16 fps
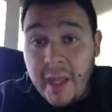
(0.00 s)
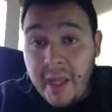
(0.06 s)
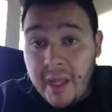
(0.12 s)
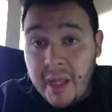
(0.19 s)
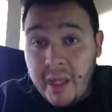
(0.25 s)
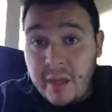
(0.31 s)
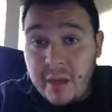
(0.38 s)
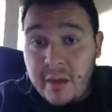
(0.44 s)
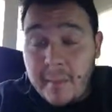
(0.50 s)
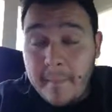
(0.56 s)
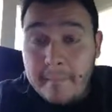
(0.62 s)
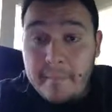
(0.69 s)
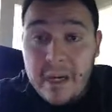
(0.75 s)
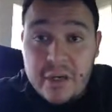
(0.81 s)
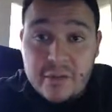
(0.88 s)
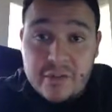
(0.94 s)
and
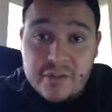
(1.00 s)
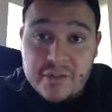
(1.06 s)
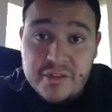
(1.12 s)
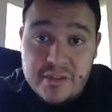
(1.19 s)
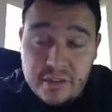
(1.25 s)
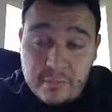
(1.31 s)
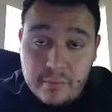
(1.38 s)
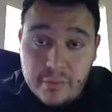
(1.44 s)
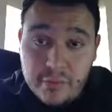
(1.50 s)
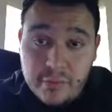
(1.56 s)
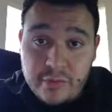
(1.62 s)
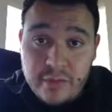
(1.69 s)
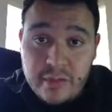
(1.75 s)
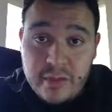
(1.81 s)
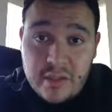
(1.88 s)
Bowser symbols.